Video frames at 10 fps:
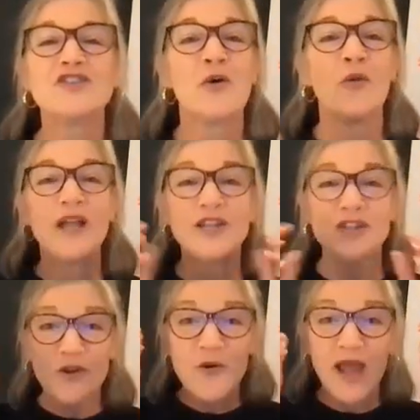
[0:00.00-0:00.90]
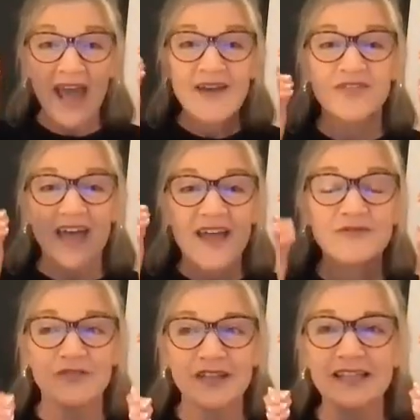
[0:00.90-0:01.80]
So when you have
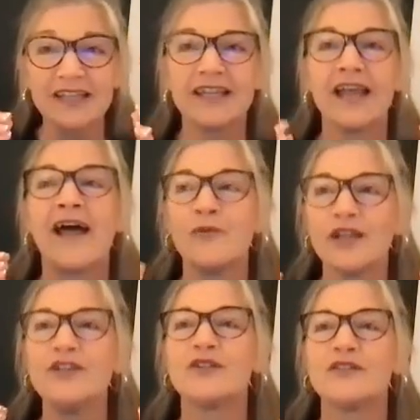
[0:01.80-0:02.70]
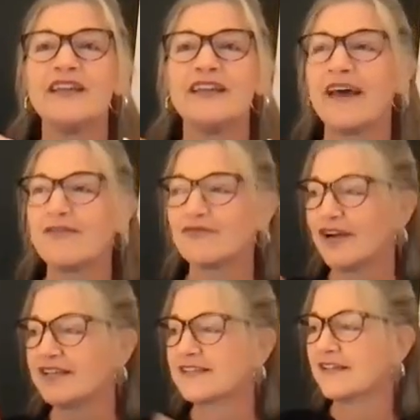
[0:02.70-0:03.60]
that feeling, I want you to think of that
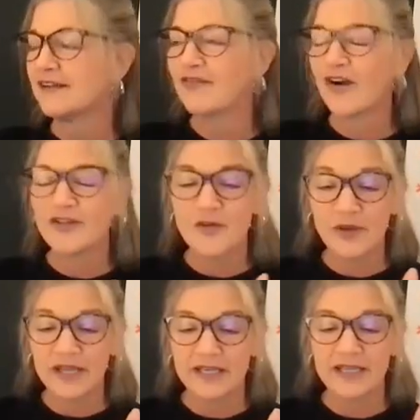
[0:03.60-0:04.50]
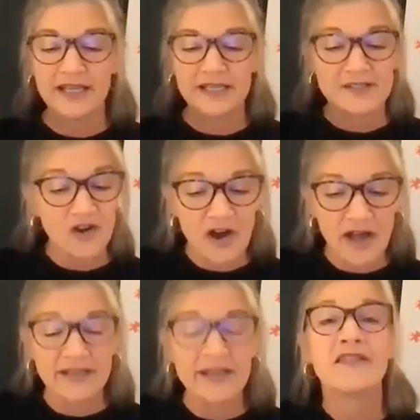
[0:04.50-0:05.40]
phrase, fart in the wind. It's
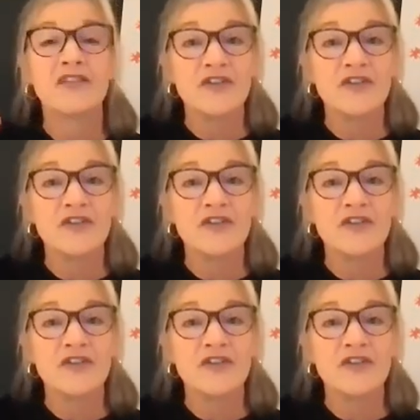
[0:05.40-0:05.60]
gone.